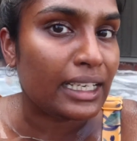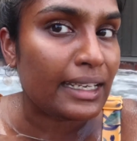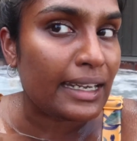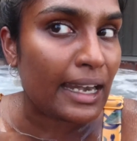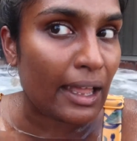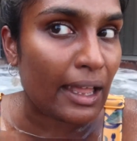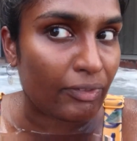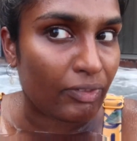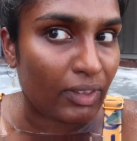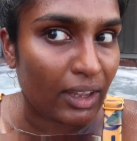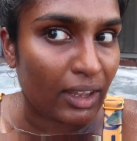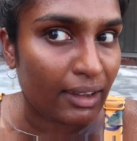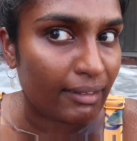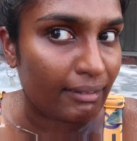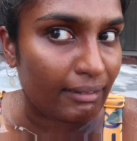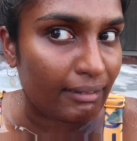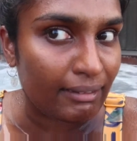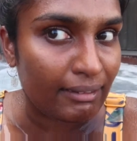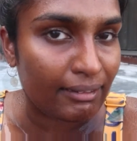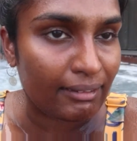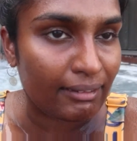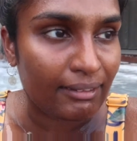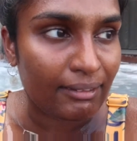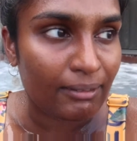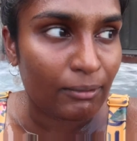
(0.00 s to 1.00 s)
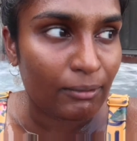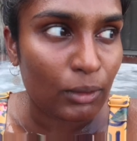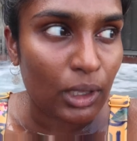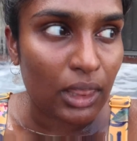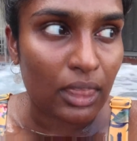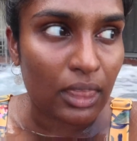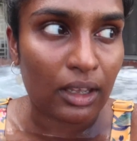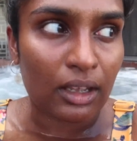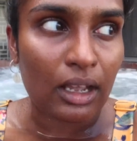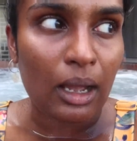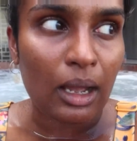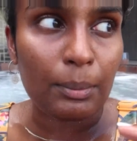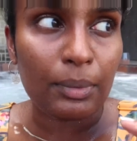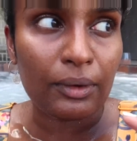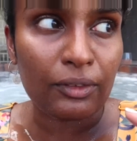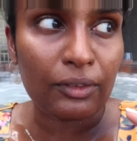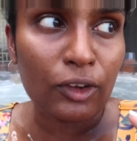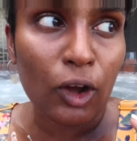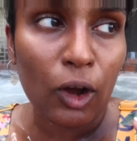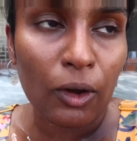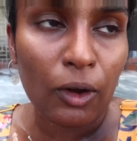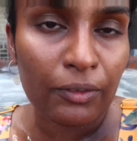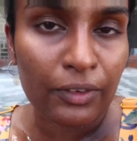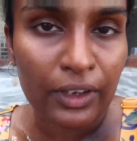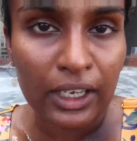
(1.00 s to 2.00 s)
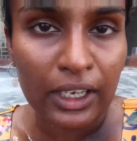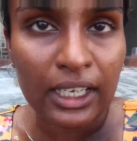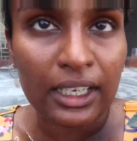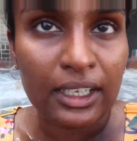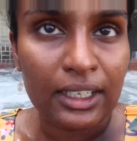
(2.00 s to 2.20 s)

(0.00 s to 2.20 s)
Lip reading: nothing with a cup of coffee.